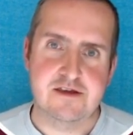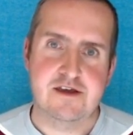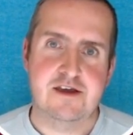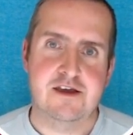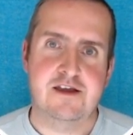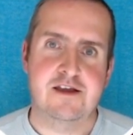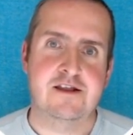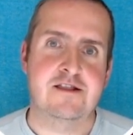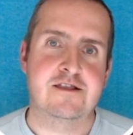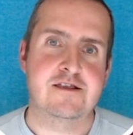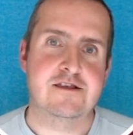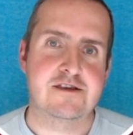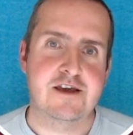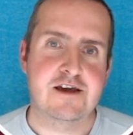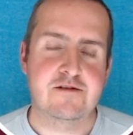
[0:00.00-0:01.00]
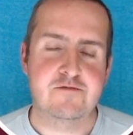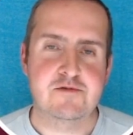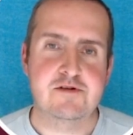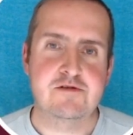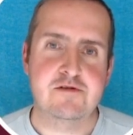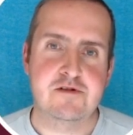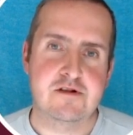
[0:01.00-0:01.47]
And yeah,
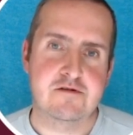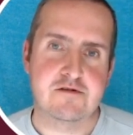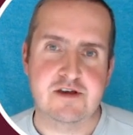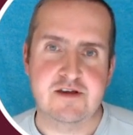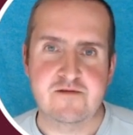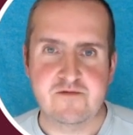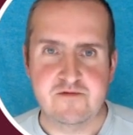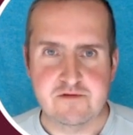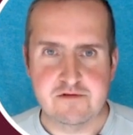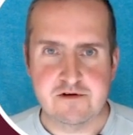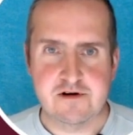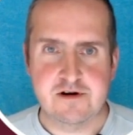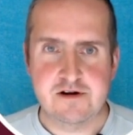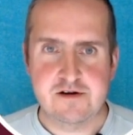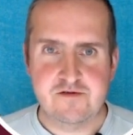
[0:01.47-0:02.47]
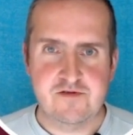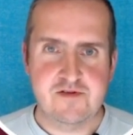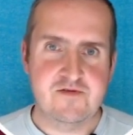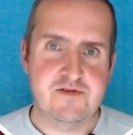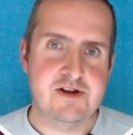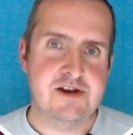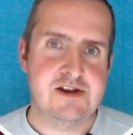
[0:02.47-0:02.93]
we're looking for
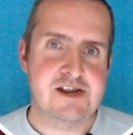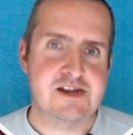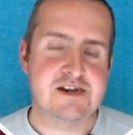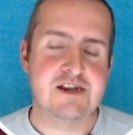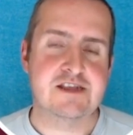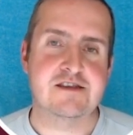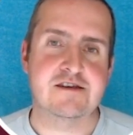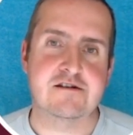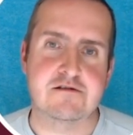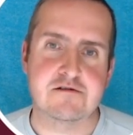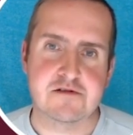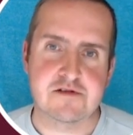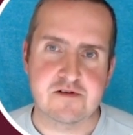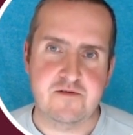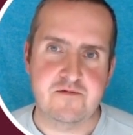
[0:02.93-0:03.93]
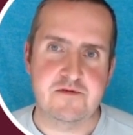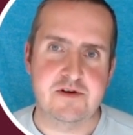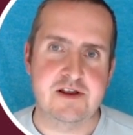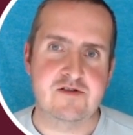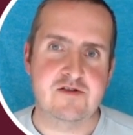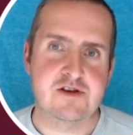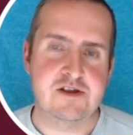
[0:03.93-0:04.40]
driven and analytical software
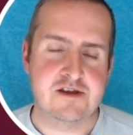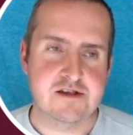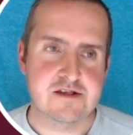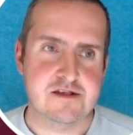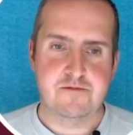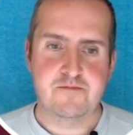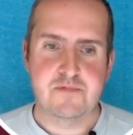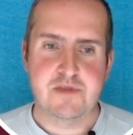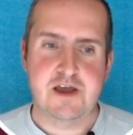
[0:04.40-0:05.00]
engineers,